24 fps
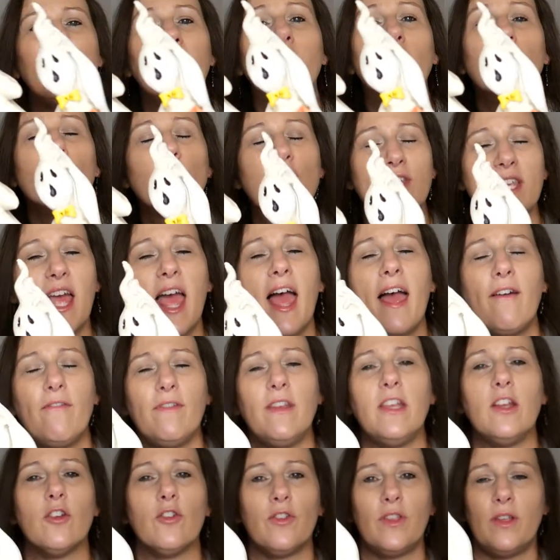but it looks
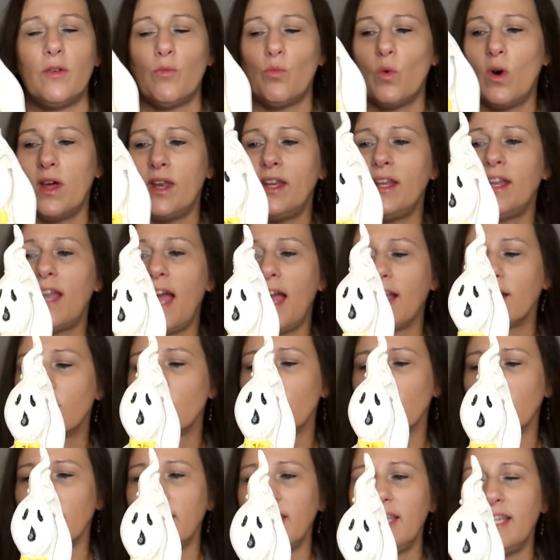heavier than what it
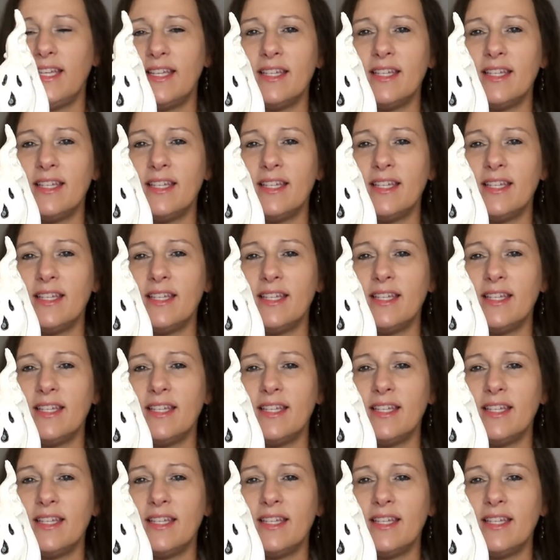actually